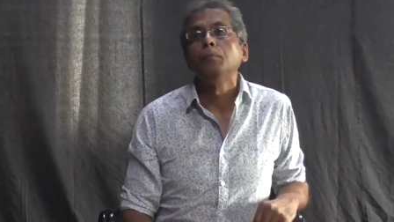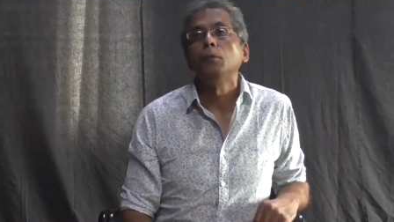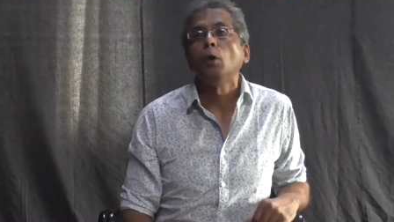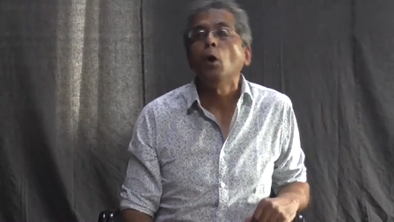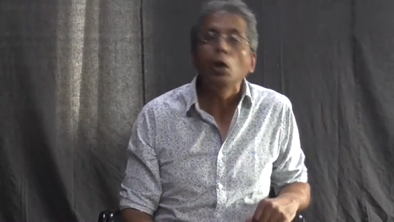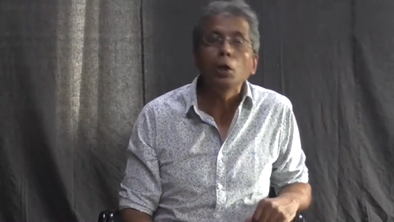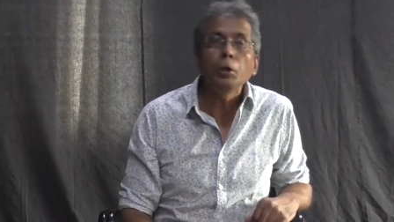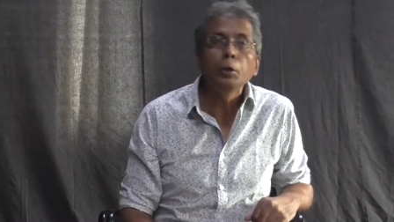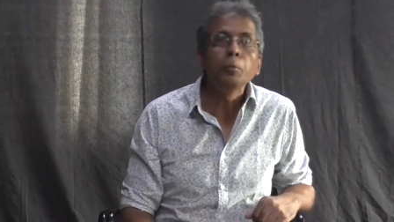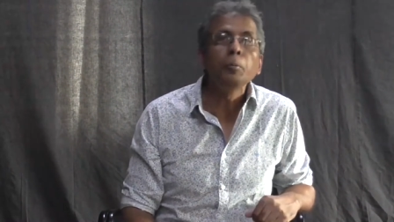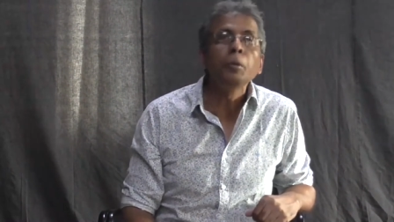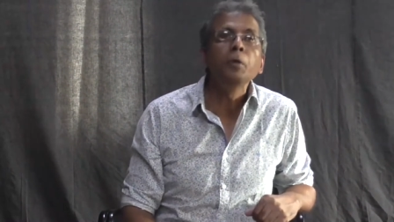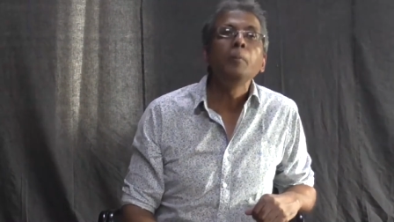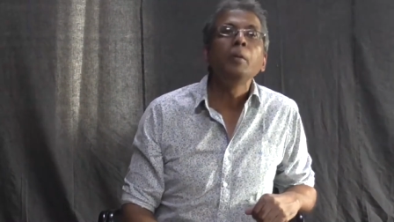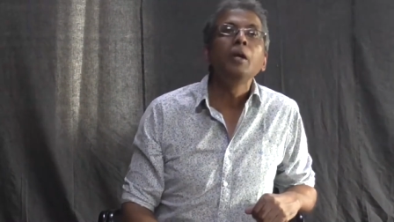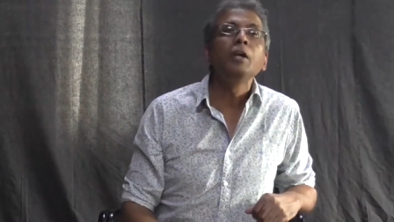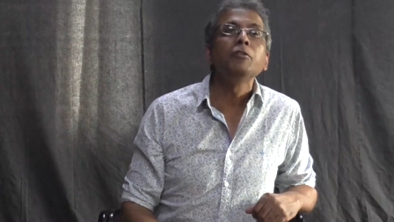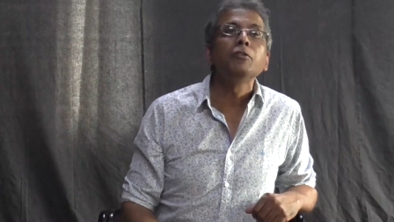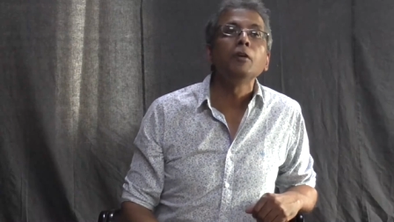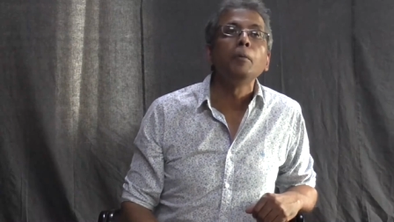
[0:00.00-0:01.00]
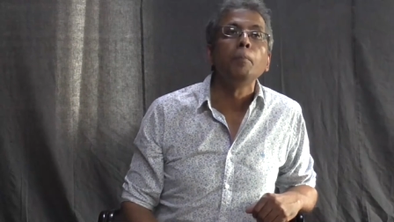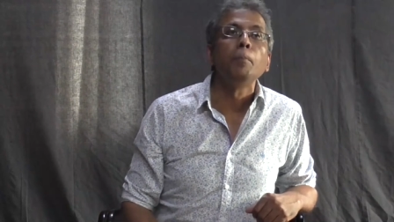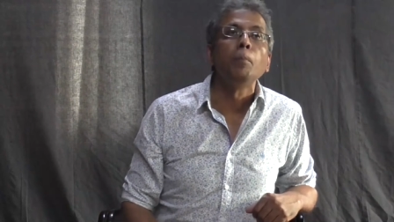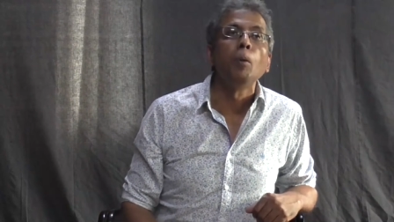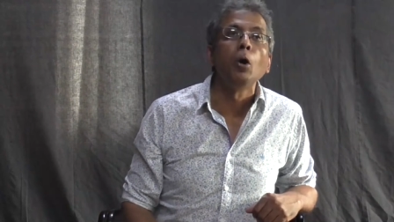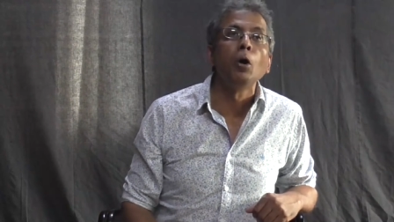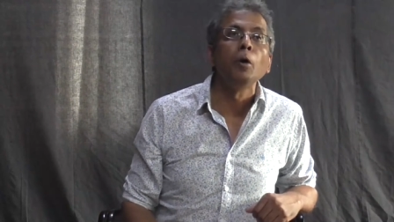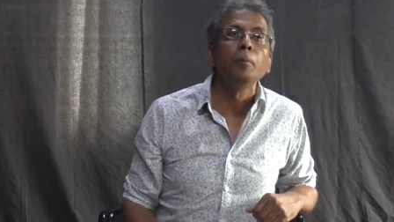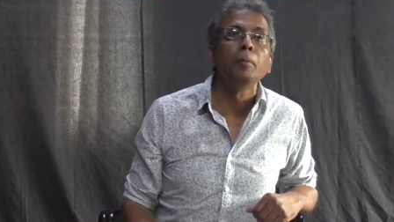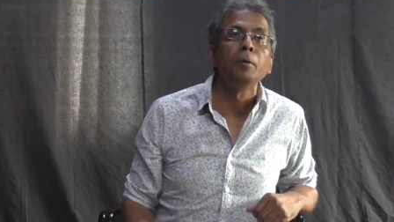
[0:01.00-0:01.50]
All human beings are
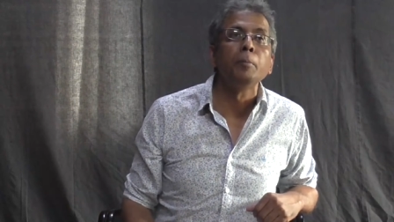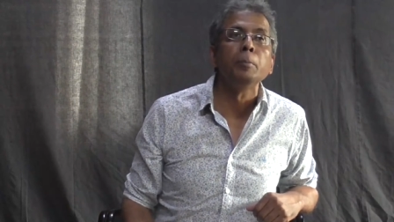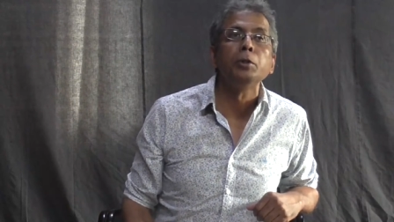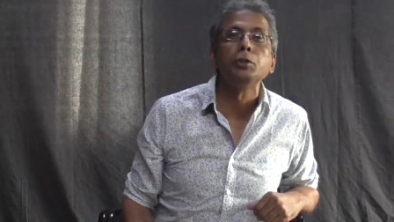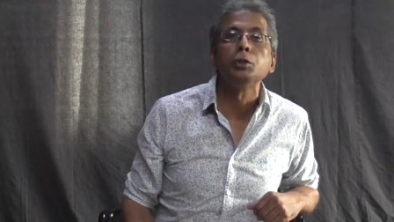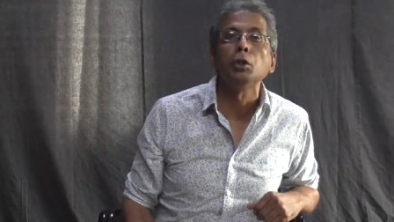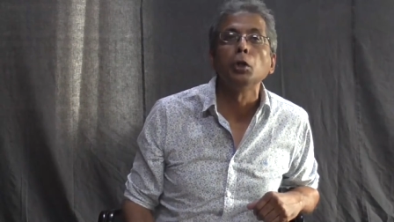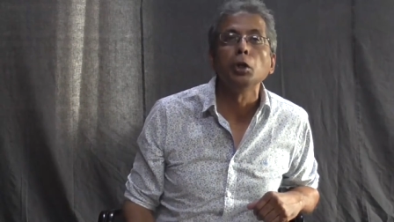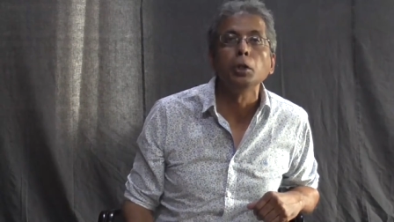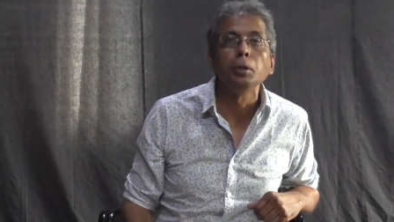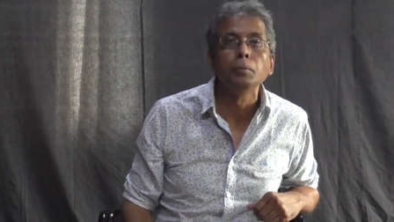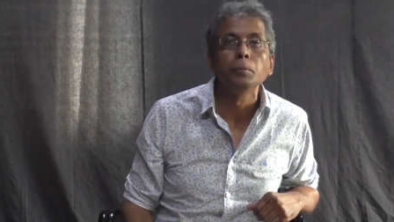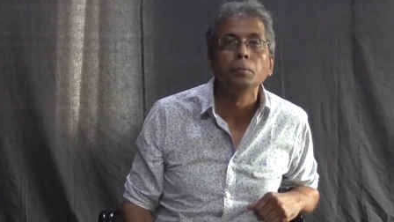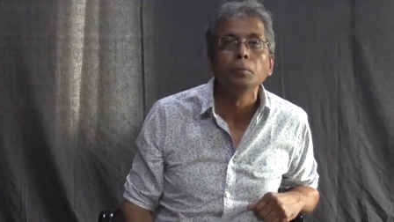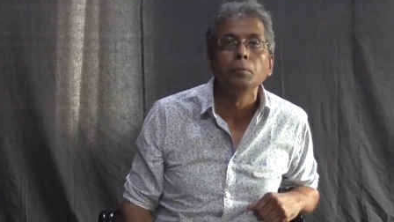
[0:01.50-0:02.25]
born prematurely,